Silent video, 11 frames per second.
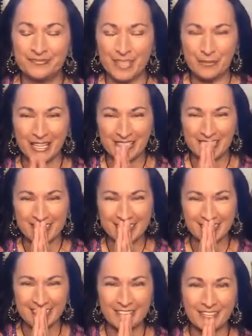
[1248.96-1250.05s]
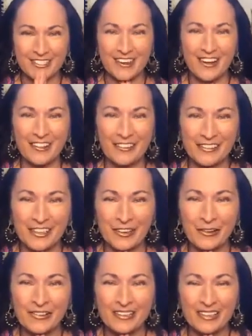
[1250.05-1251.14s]
blessings and love to all of
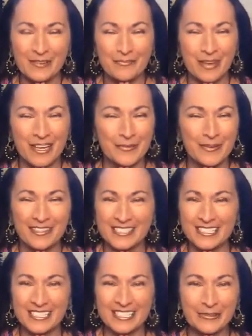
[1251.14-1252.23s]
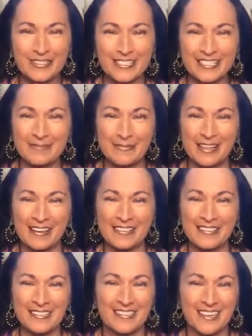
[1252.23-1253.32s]
you. May you be continuously
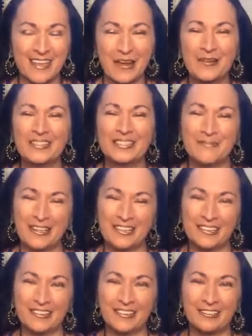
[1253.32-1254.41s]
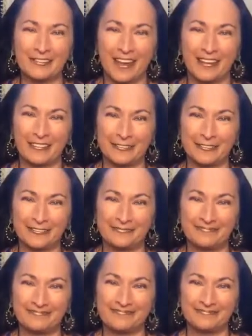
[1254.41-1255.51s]
blessed with the miracle of life.
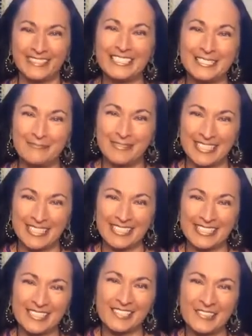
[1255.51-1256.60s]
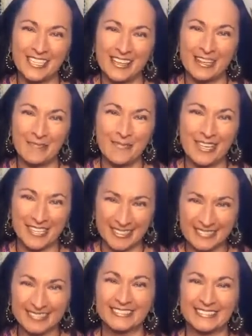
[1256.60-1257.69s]
Blessed be, so shall it be.
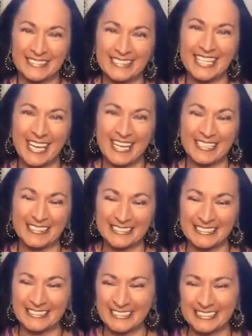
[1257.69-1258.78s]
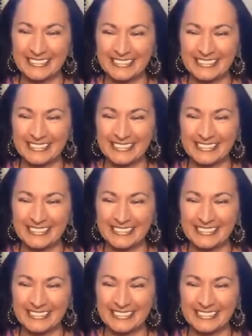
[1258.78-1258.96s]
Yeah.